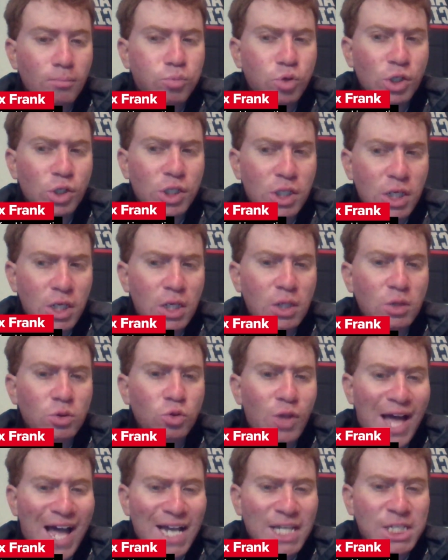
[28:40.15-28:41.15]
But he
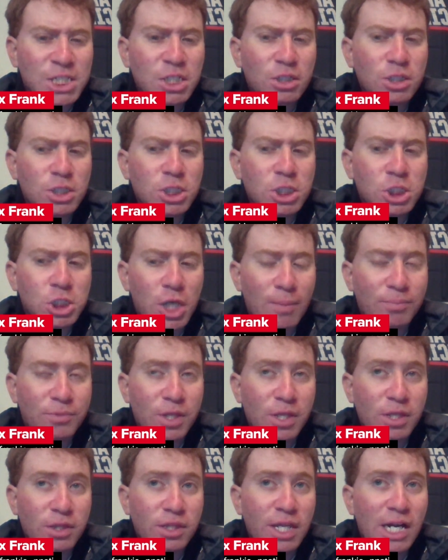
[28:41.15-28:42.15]
lacks
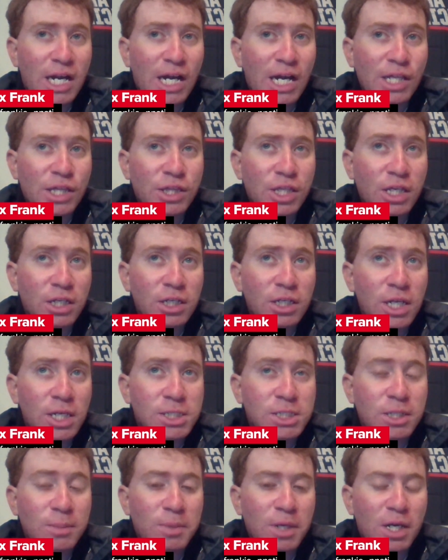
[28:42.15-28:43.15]
something that I think
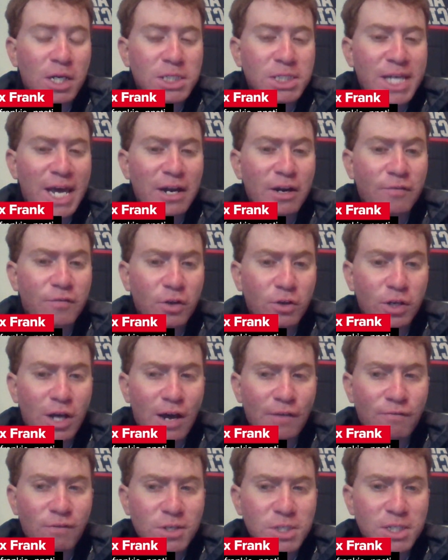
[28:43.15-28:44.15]
needs to be in a Satterfield
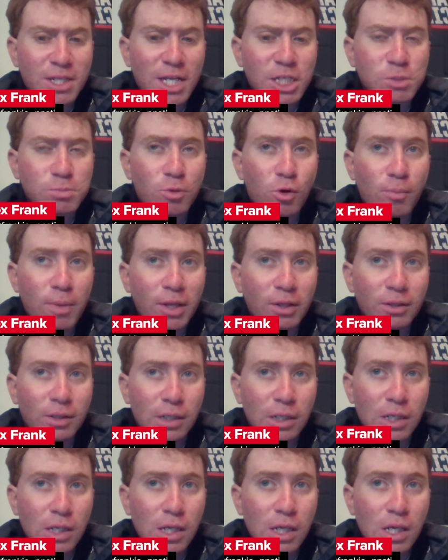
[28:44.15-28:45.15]
offense, and that's
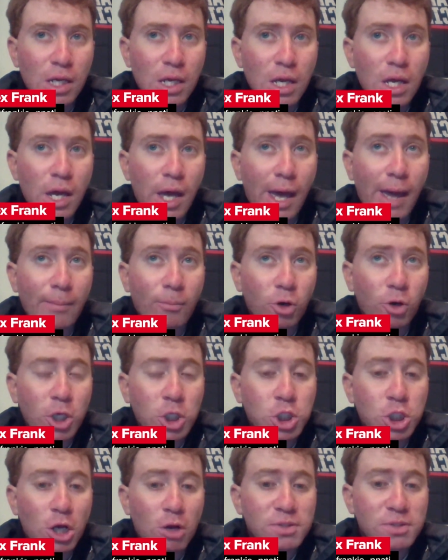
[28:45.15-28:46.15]
mobility. Emory
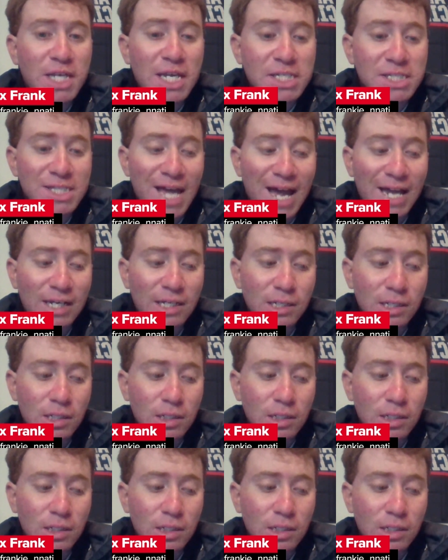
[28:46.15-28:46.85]
Jones has that.